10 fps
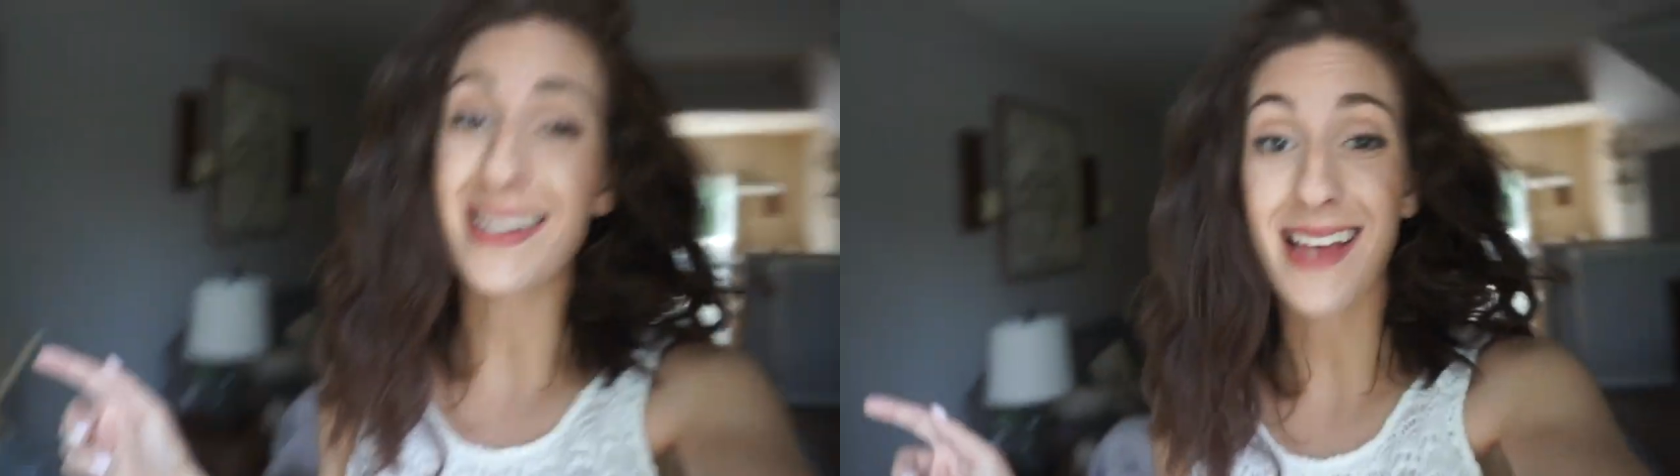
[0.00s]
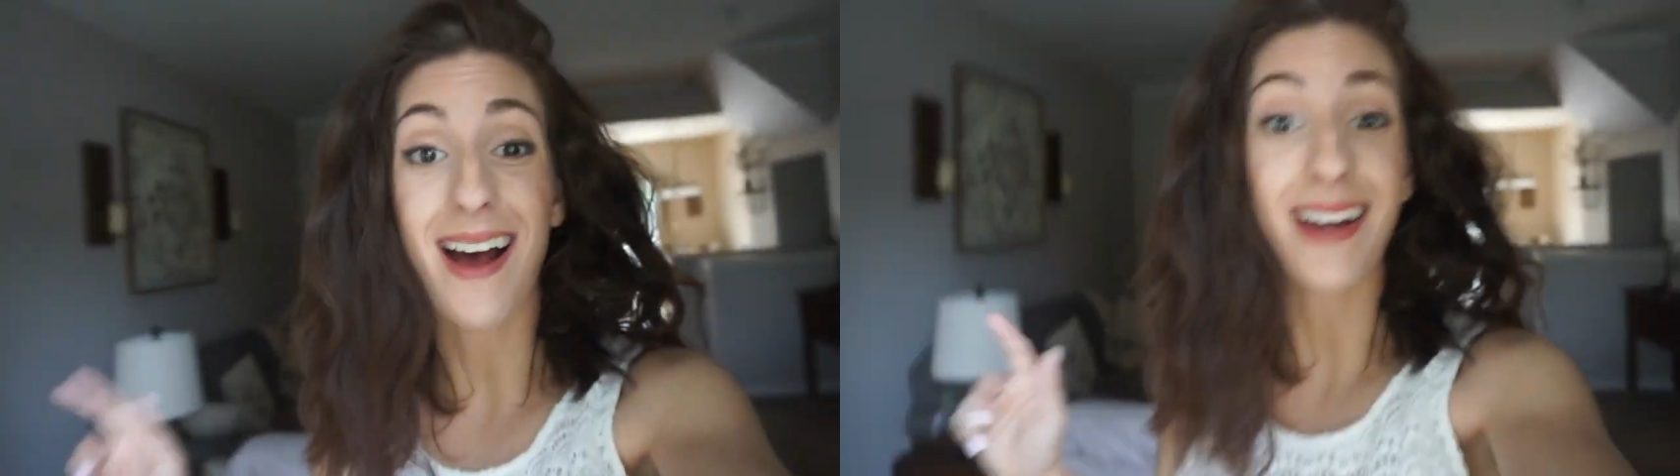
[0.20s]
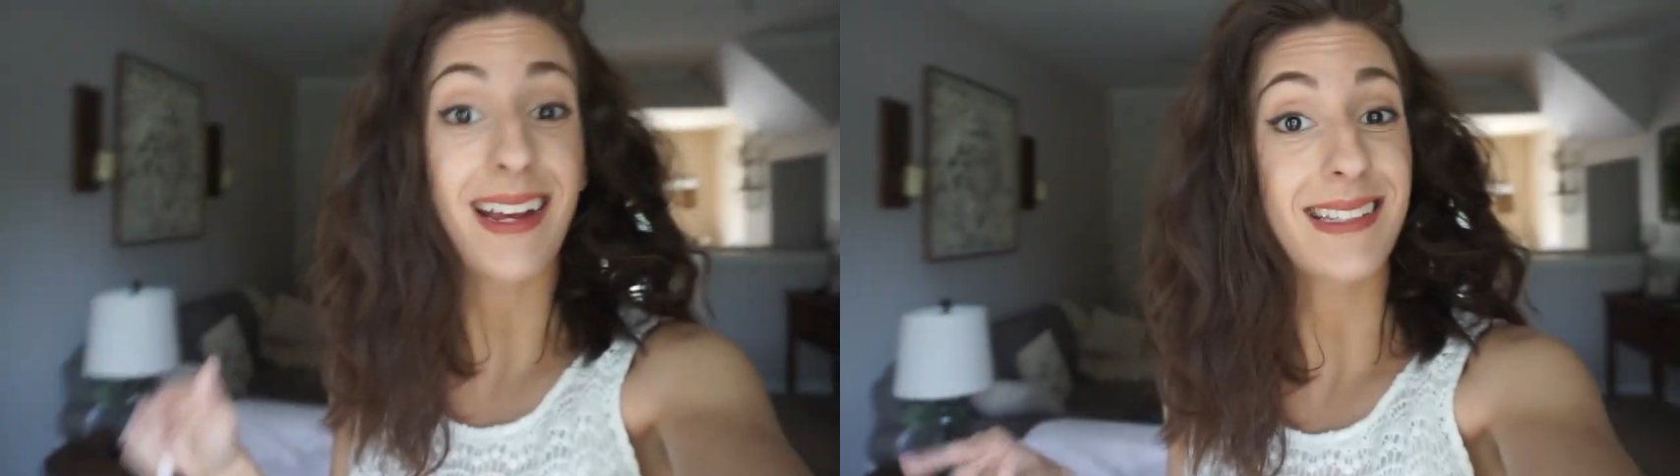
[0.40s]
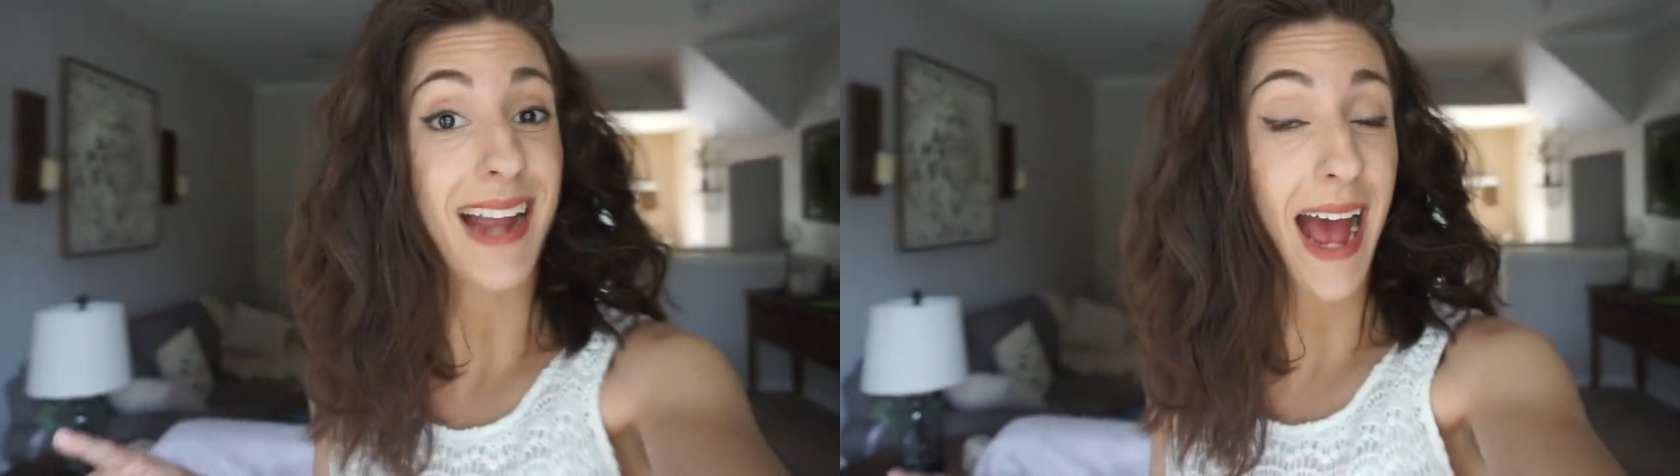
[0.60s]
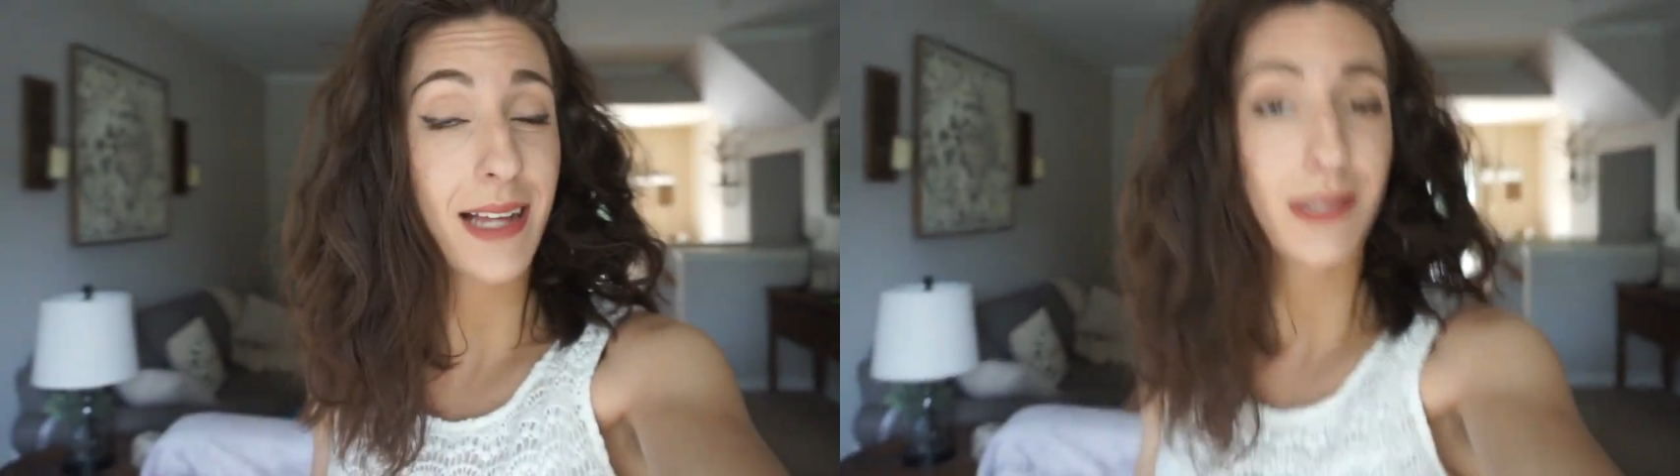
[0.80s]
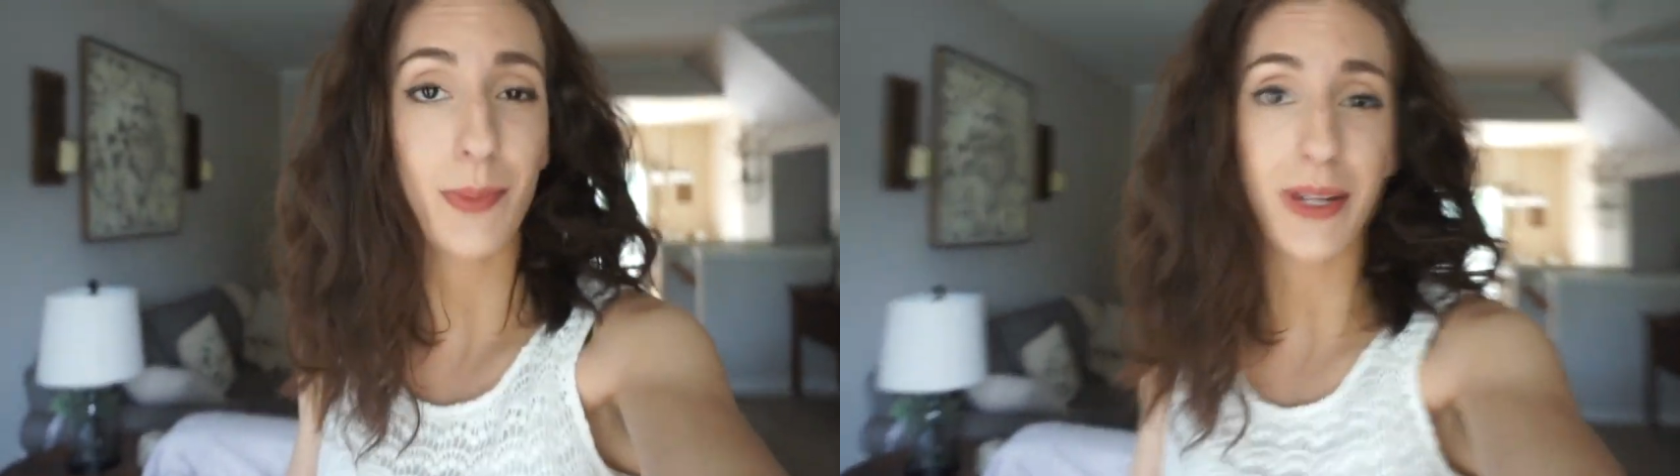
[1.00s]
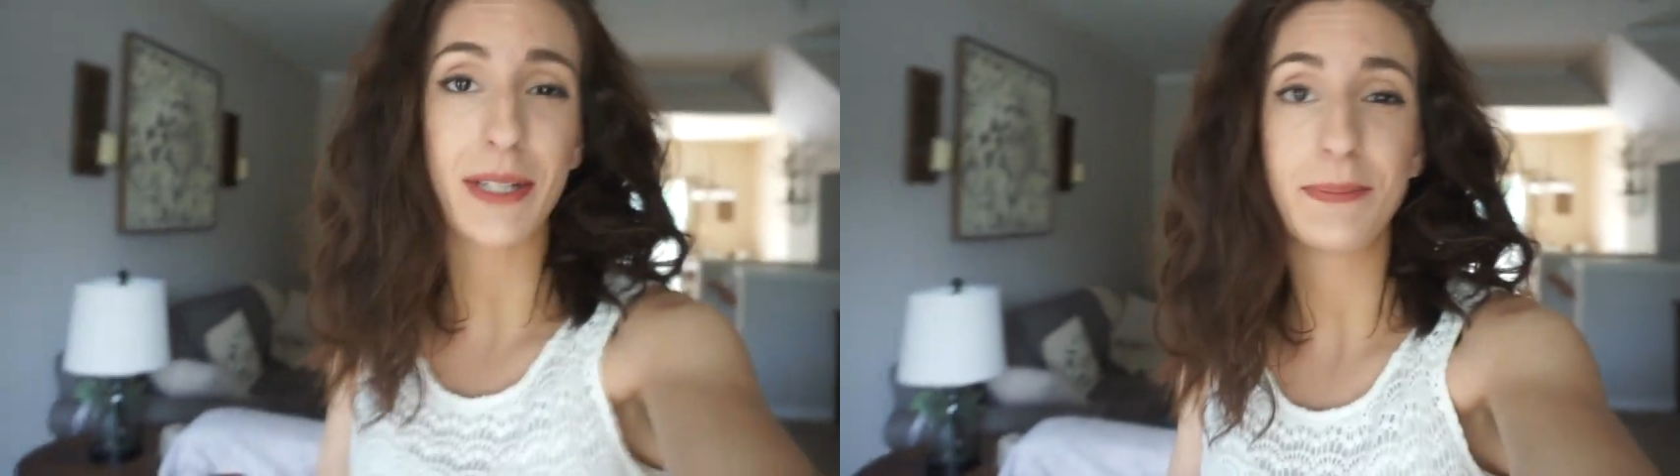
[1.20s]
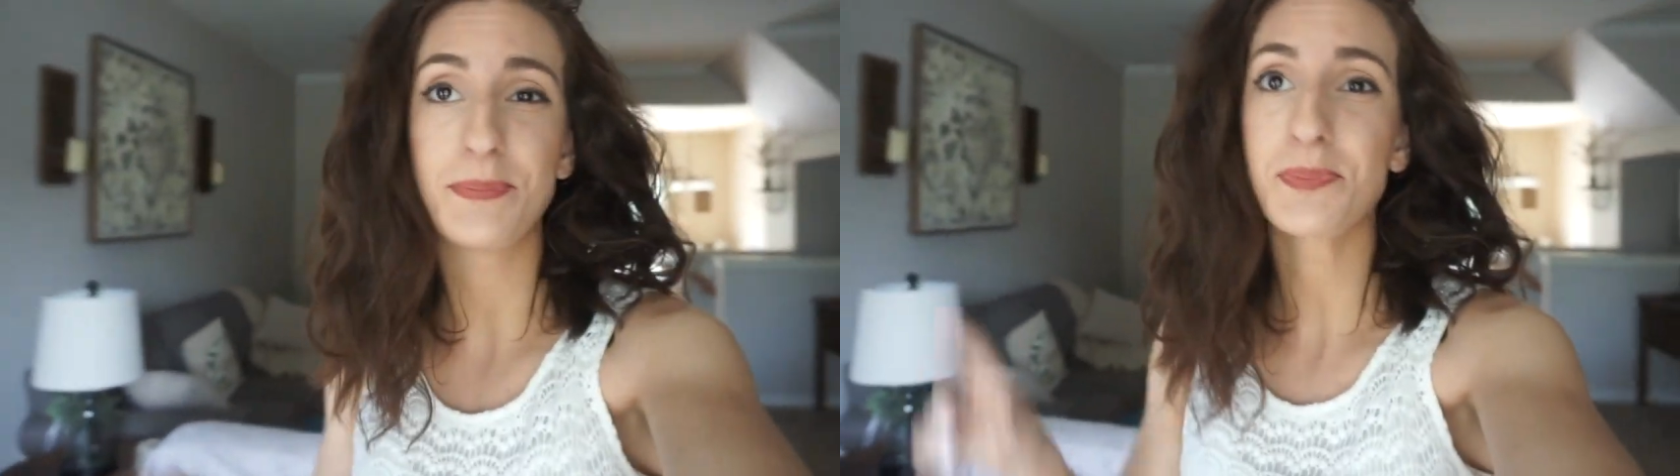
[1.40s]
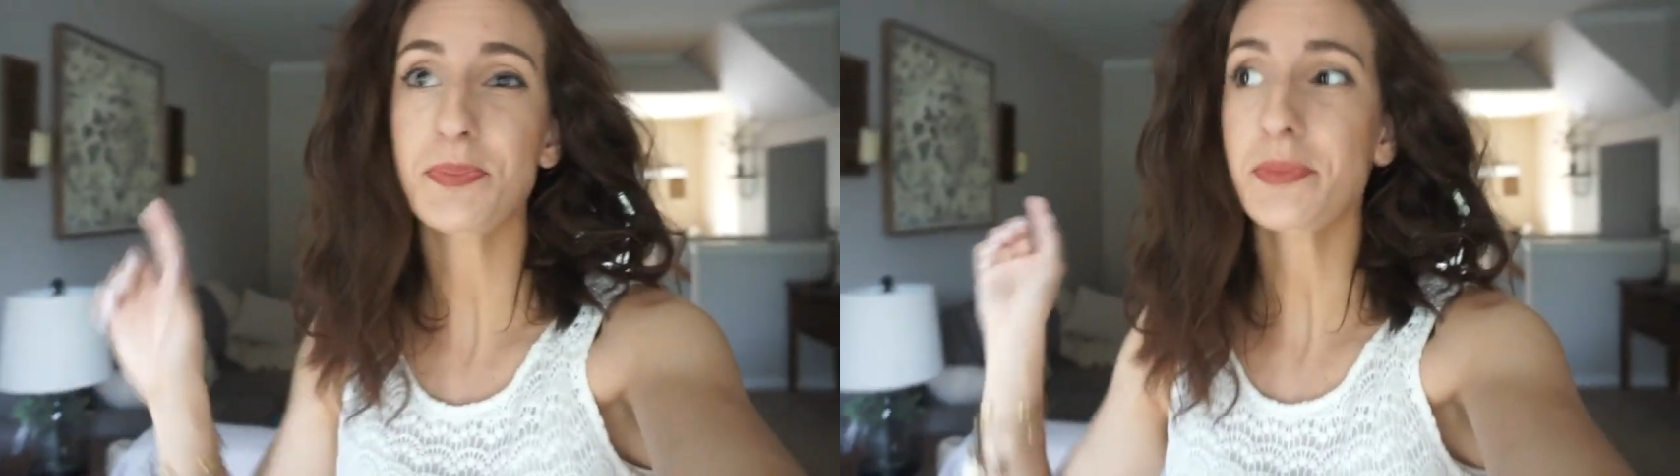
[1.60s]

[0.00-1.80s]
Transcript: as hot as it has been.